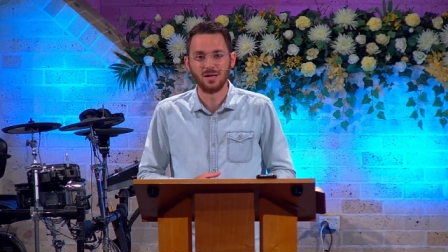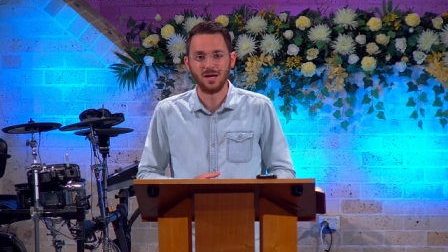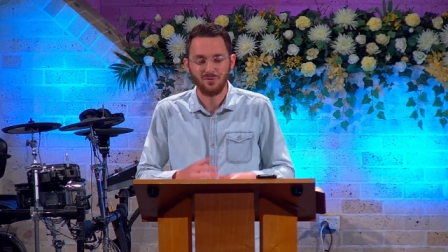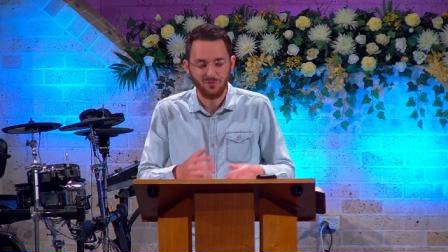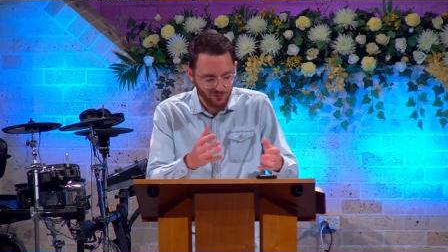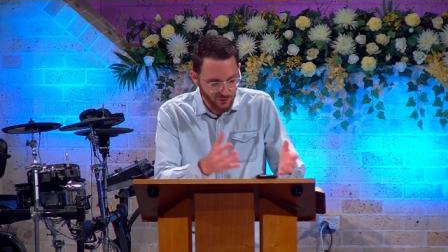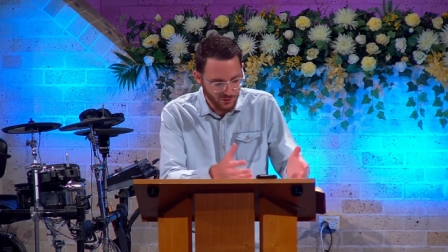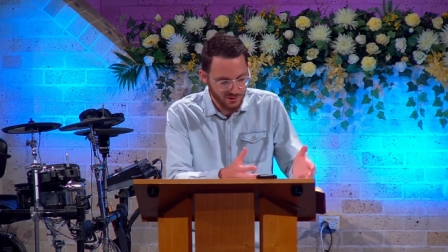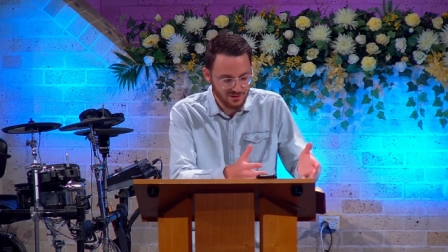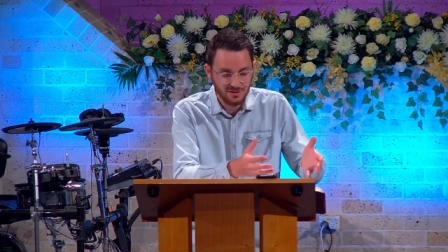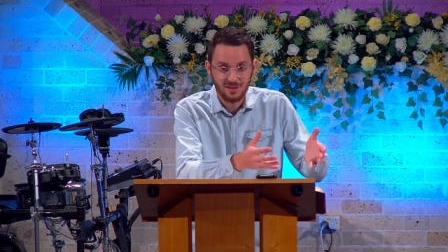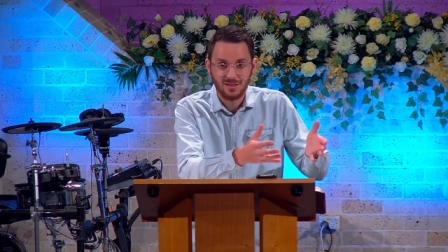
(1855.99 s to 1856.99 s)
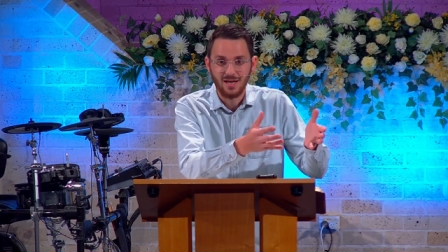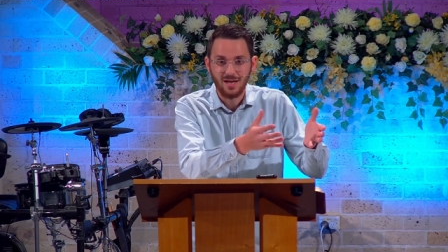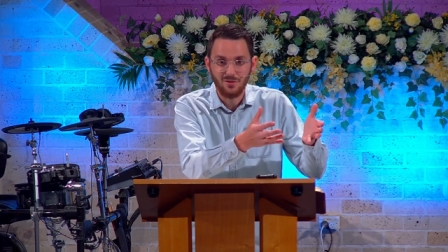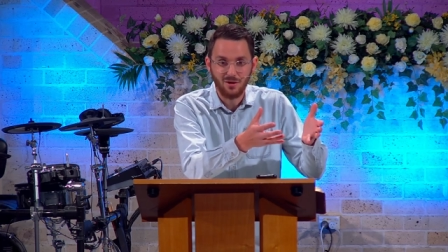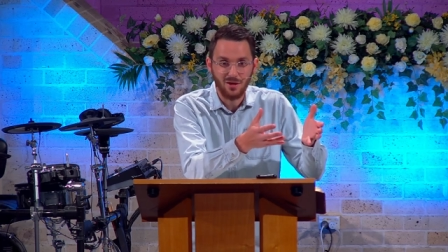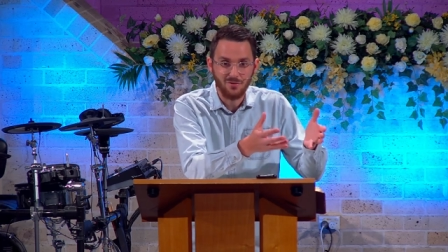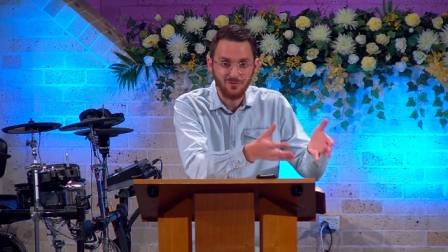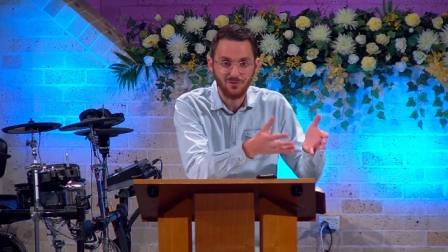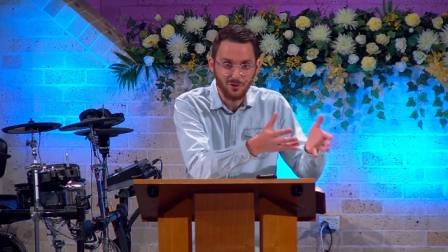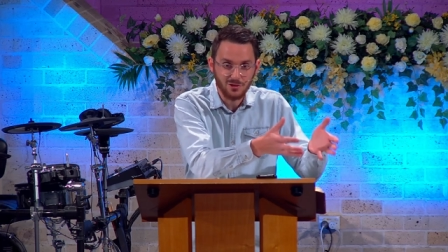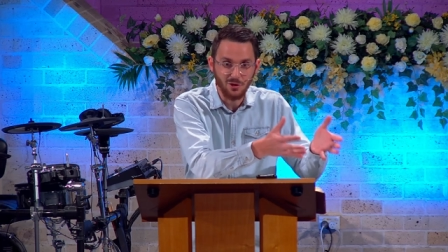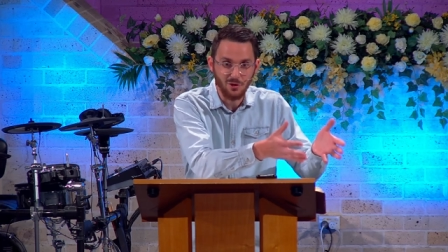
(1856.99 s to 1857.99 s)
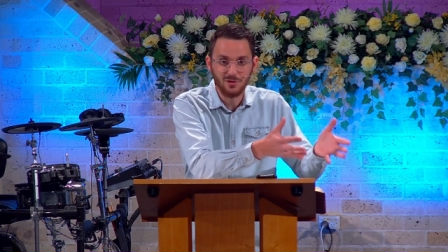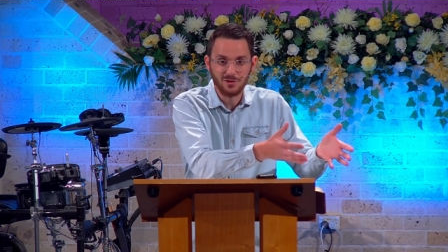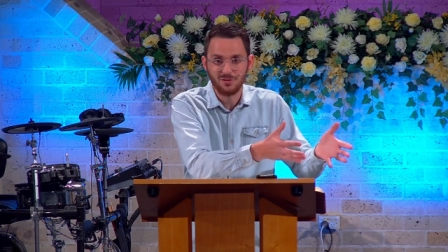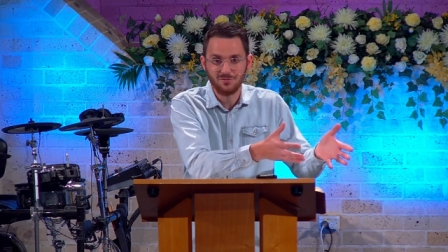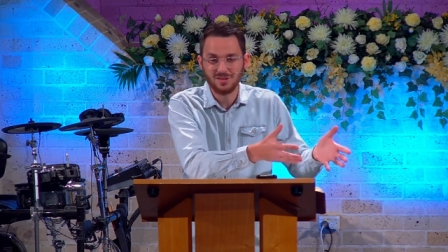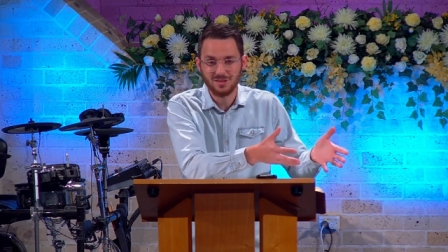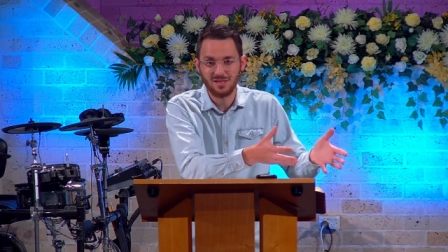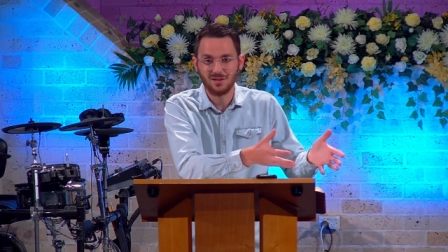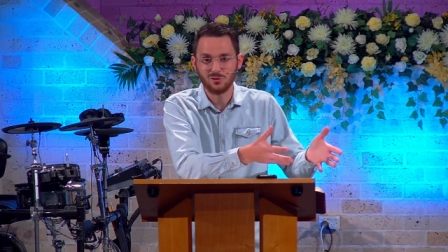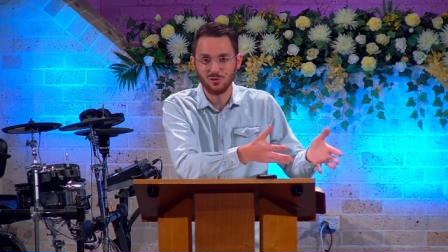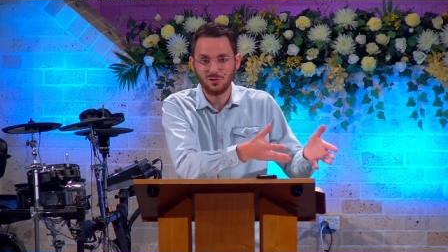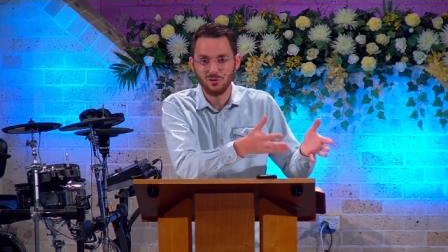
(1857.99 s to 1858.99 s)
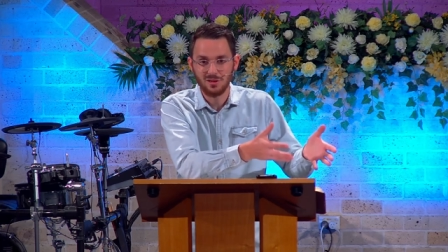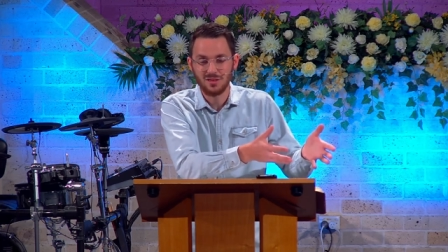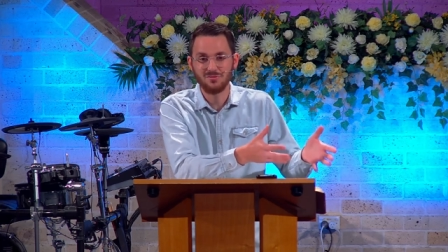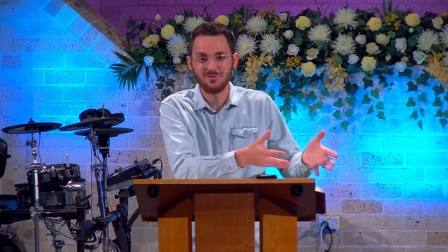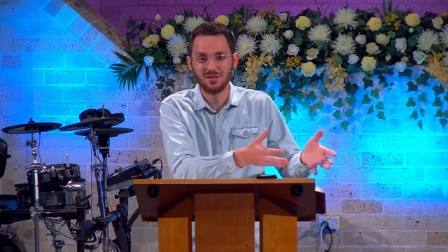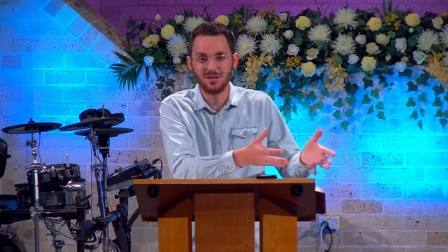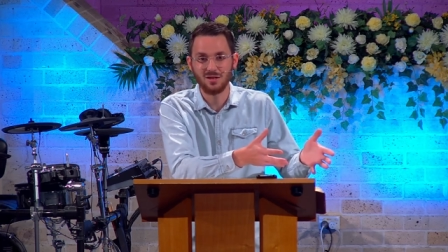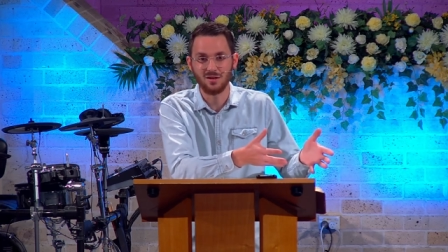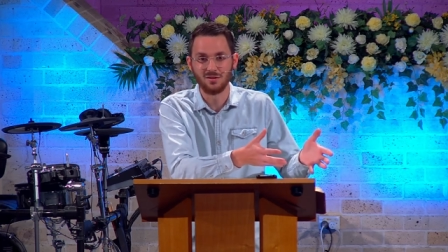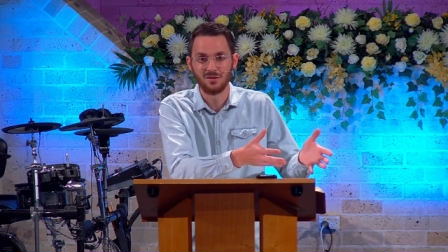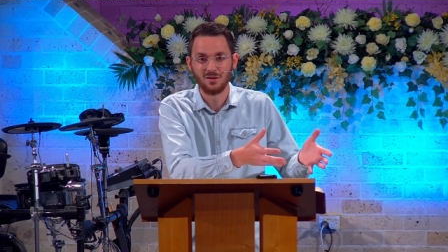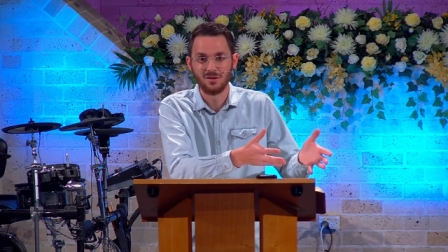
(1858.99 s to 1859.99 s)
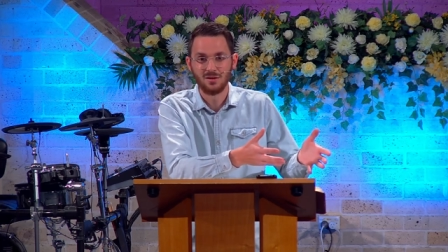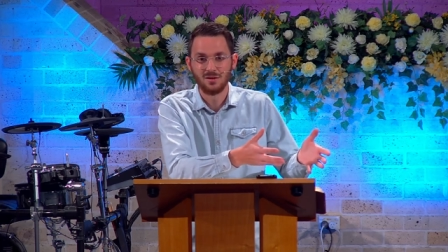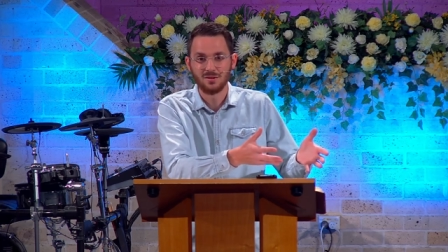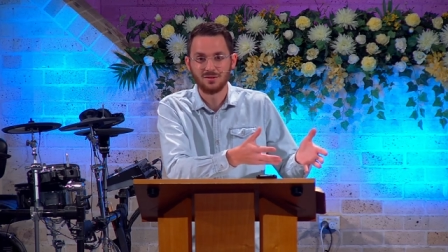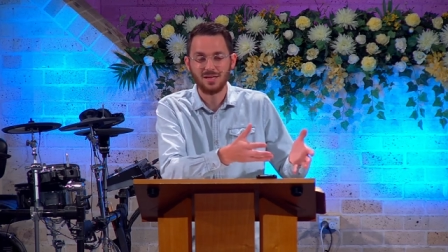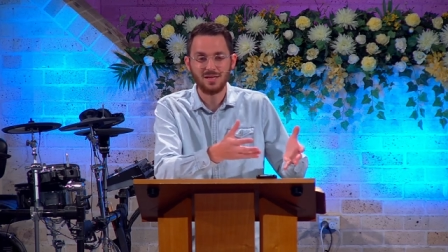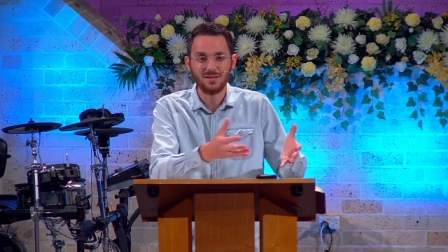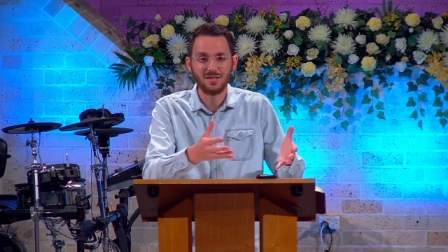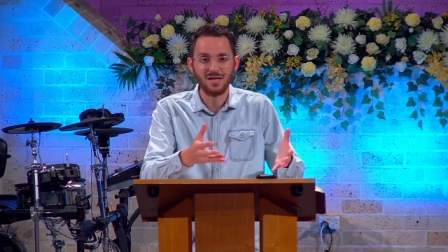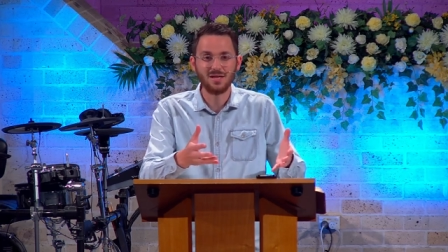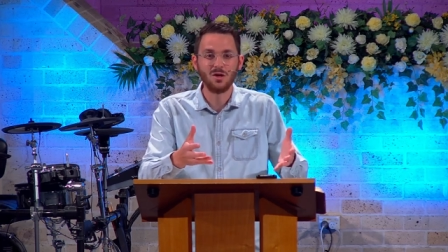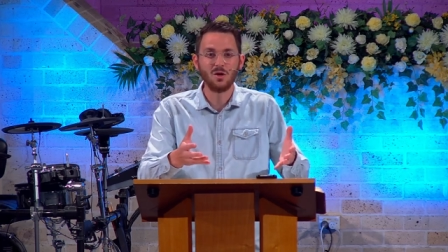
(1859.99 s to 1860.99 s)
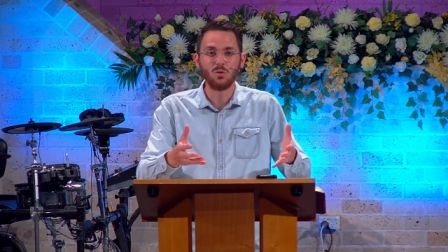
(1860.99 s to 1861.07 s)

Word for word: Our first, our, our first owners of this country who lived here, they, they